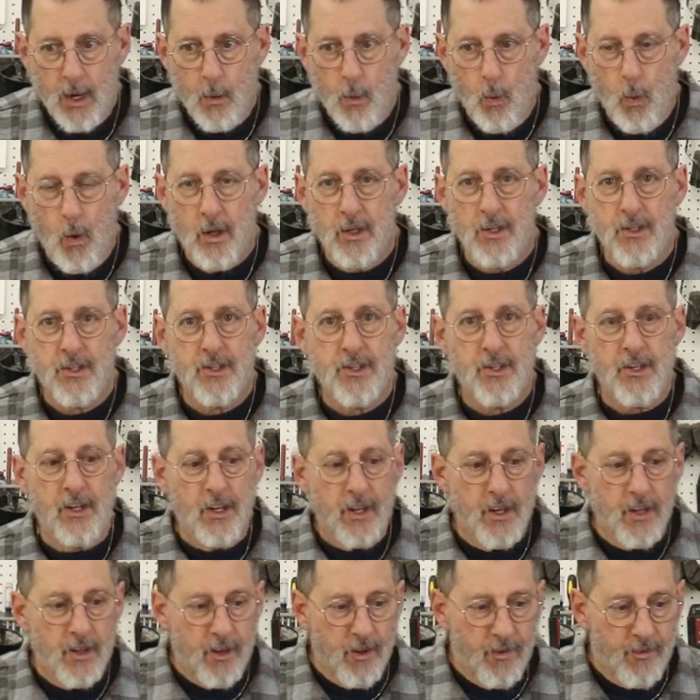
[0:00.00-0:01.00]
Once
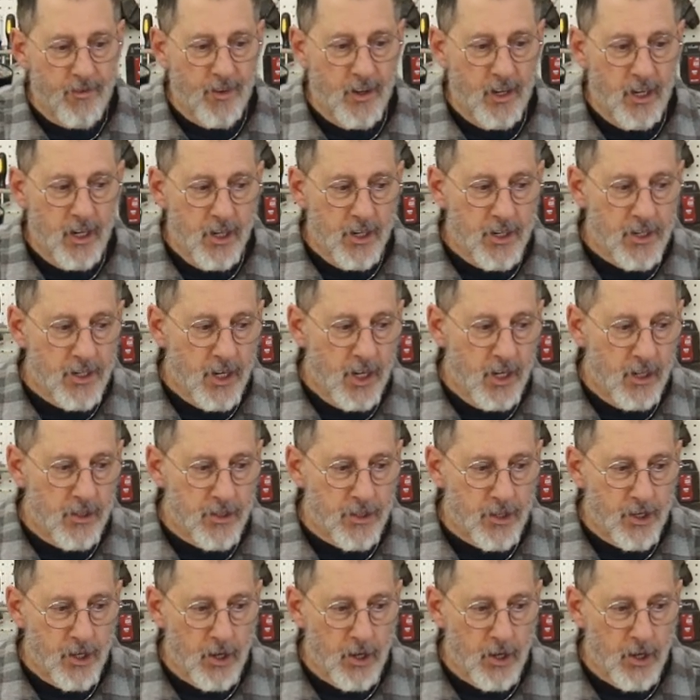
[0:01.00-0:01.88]
the finish is